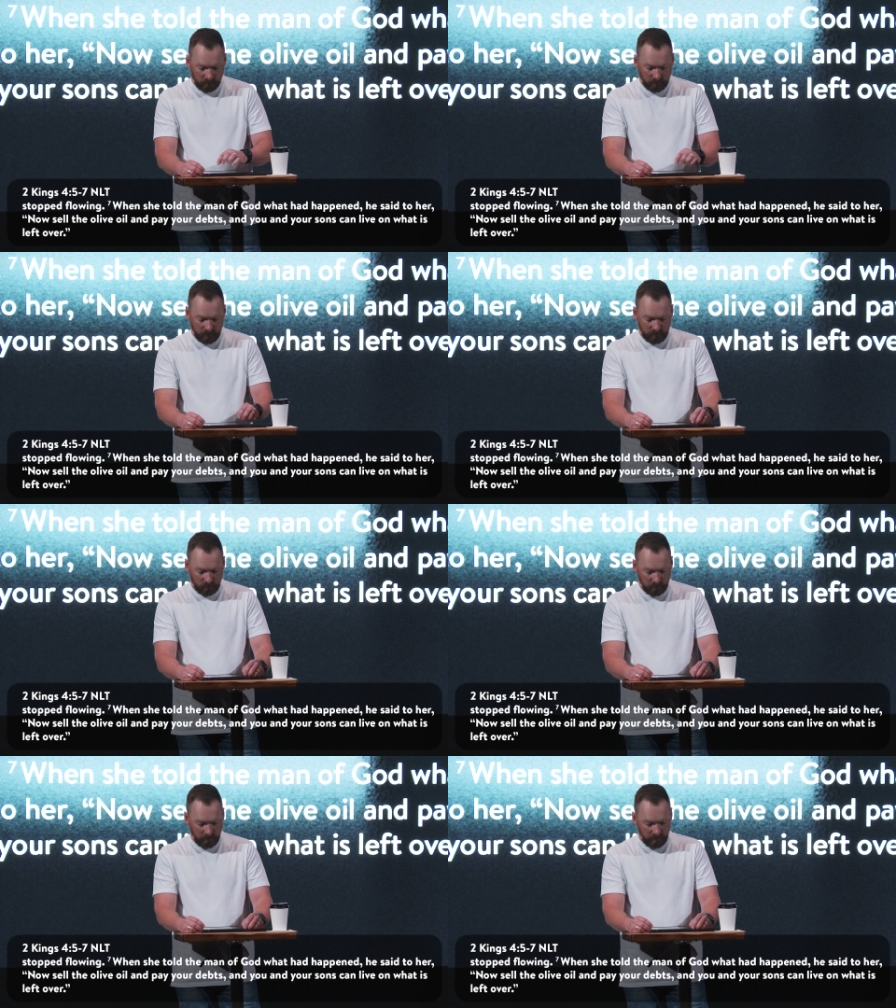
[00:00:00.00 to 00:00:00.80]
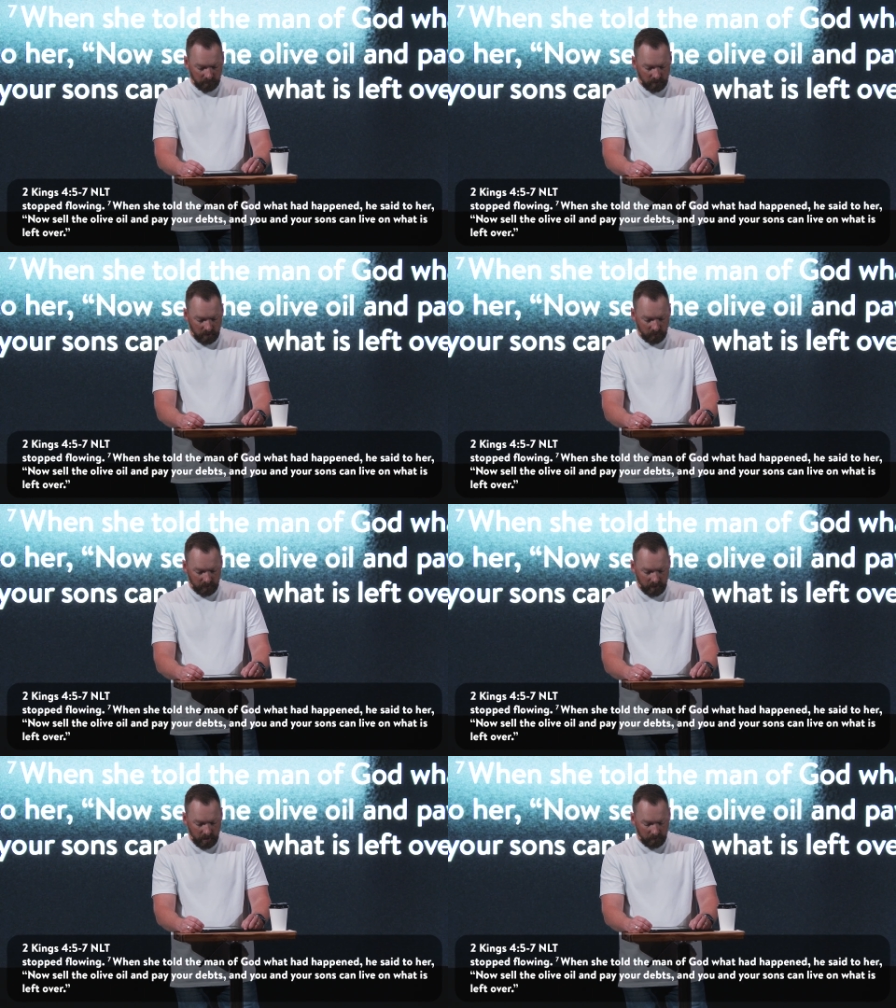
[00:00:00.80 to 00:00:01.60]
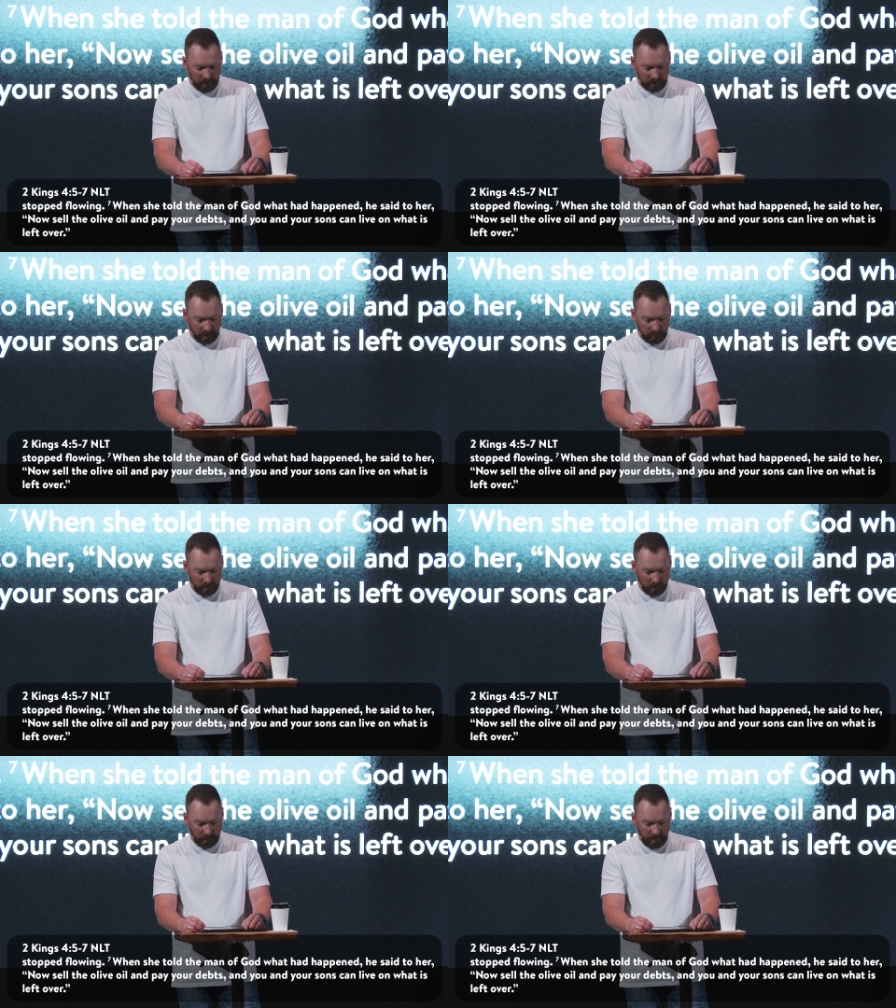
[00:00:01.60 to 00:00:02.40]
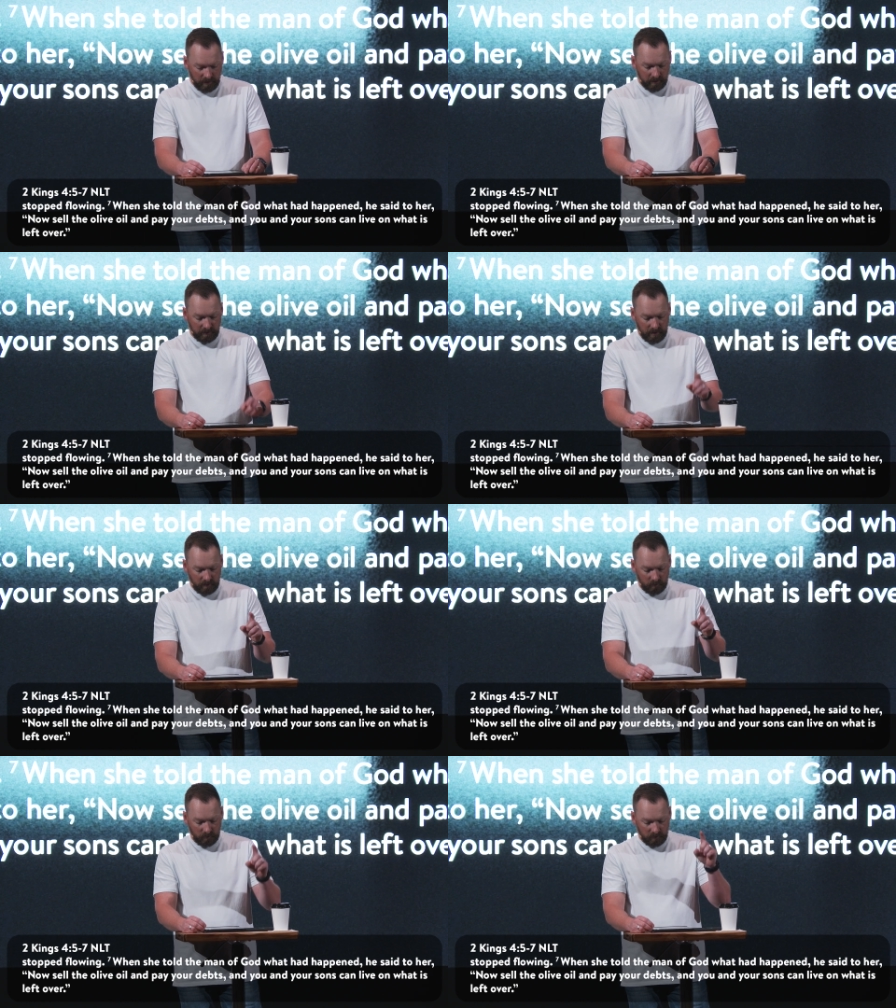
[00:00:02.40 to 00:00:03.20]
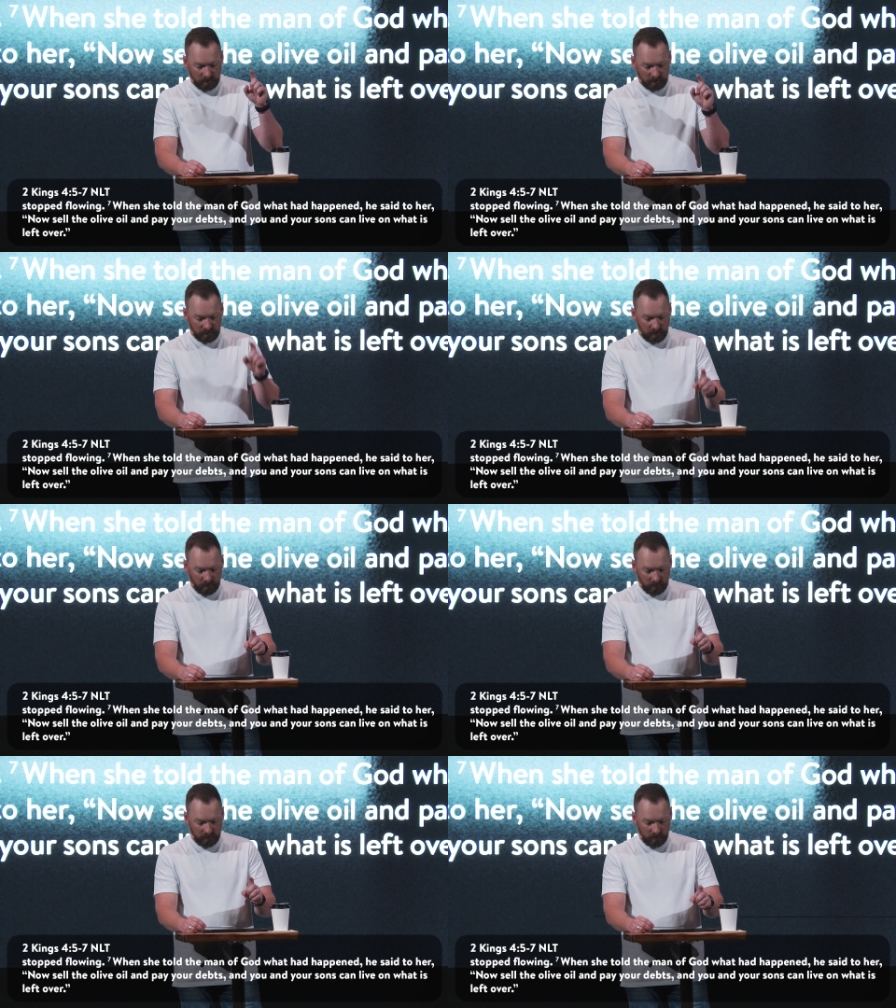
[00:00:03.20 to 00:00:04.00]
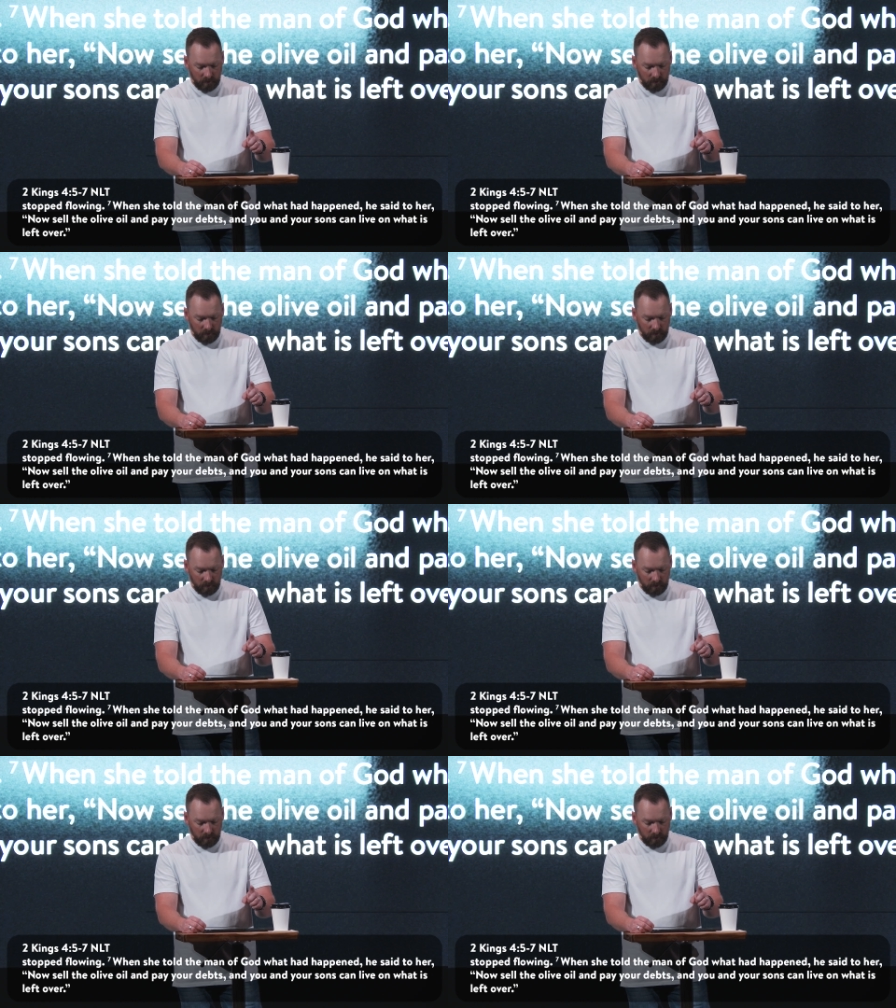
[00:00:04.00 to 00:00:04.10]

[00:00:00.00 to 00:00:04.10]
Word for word: When she told the man of God what had happened, he said to her, Now, sell the